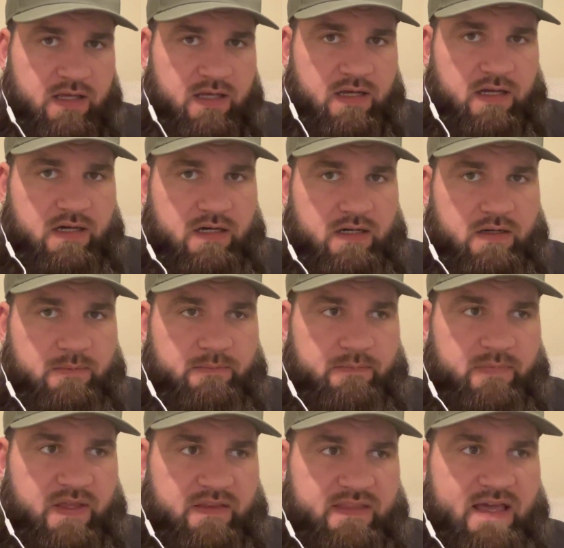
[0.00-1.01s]

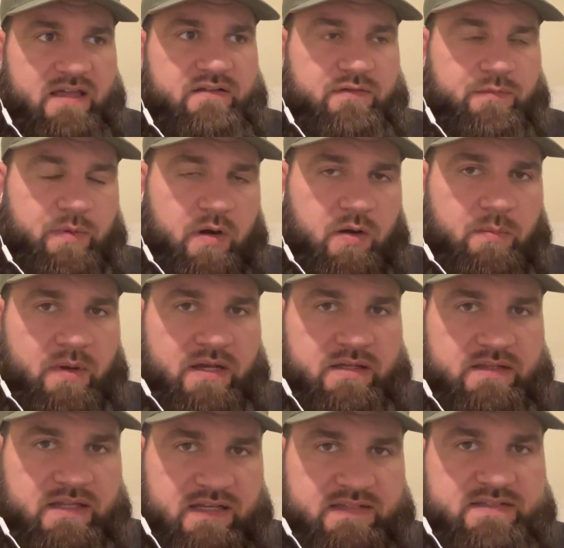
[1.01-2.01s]
and that inspired my
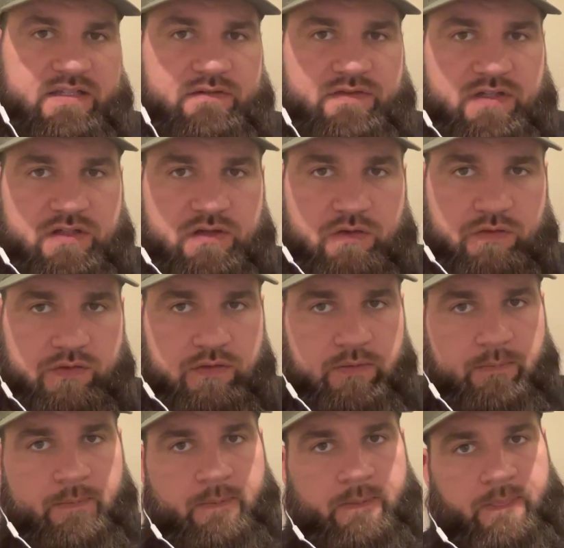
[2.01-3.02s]
next set of videos.
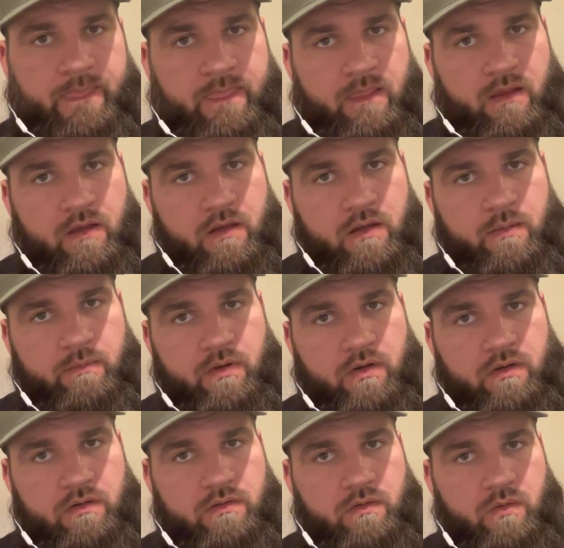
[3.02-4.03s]

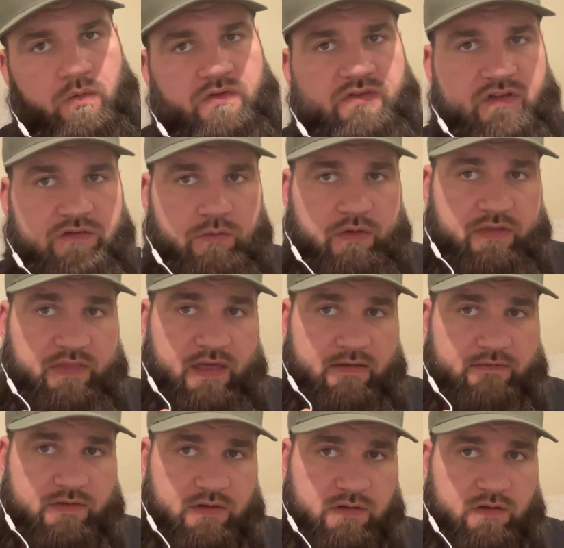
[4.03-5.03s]
But once I saw
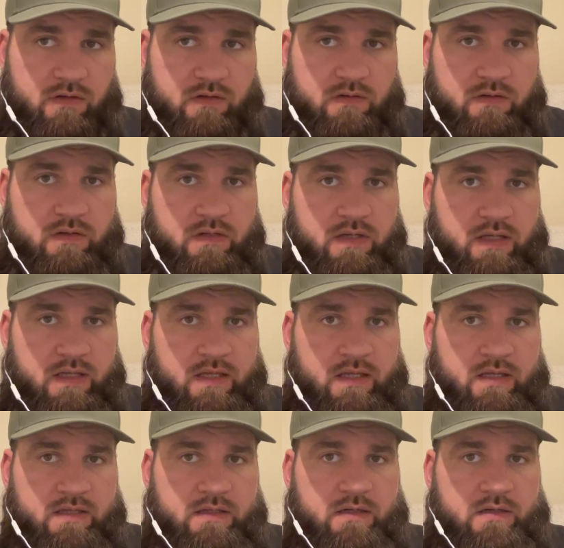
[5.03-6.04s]
that video,
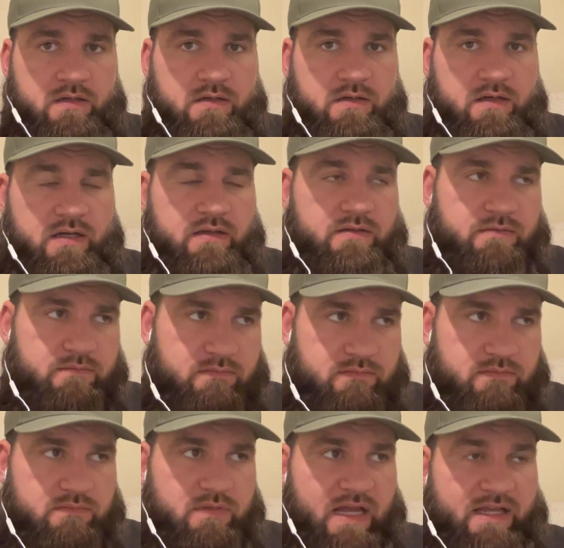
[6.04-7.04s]

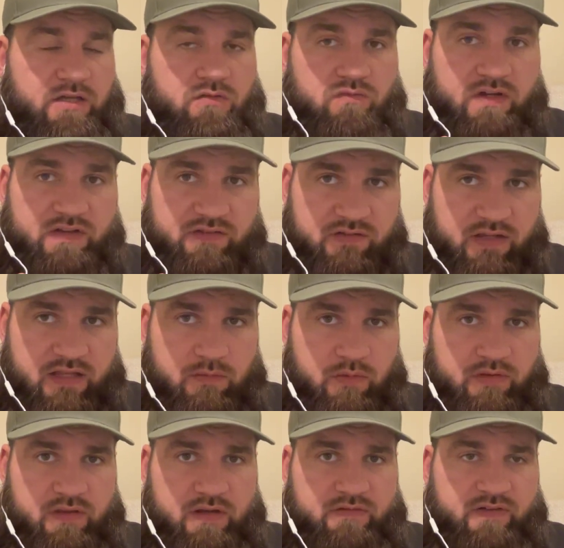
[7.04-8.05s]
I can resonate
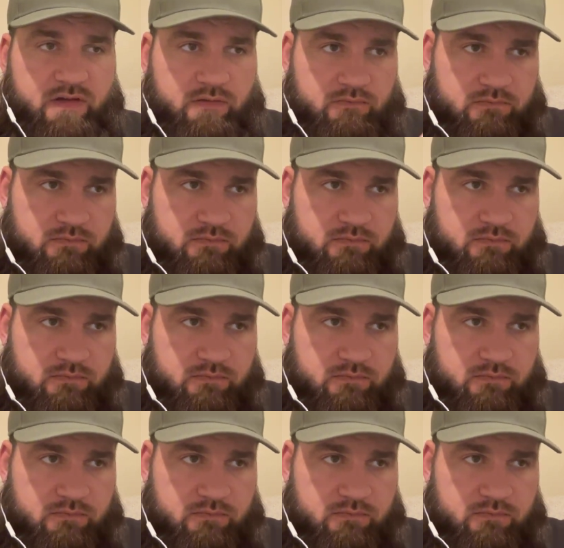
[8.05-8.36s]
with it if I